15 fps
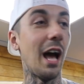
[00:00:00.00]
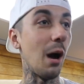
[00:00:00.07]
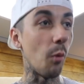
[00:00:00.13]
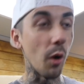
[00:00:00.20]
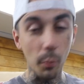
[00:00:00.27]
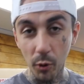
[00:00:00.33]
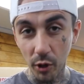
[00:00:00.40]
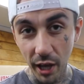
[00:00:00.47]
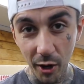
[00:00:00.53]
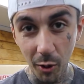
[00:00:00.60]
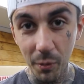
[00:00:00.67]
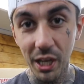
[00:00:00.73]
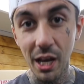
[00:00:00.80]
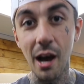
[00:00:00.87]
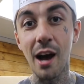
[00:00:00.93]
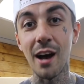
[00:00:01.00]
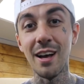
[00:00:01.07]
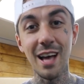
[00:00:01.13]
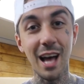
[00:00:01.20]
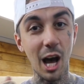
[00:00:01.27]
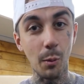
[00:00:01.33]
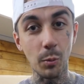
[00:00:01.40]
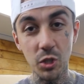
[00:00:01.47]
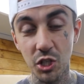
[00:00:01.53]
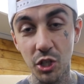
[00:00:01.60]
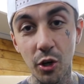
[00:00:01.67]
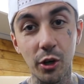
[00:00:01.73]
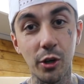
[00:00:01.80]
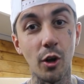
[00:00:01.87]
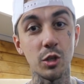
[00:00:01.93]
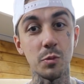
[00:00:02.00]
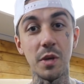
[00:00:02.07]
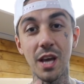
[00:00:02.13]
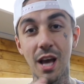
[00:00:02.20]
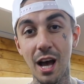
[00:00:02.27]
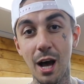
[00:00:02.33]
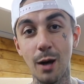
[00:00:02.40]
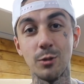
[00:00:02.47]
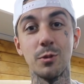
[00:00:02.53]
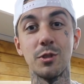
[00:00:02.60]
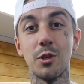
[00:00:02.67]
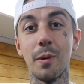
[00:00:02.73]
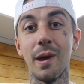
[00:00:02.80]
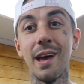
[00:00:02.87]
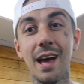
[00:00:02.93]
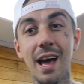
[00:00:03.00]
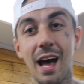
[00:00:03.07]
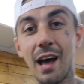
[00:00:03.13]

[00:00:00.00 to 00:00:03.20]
I want to put air on my car. How much is it going to cost me? How do I do it?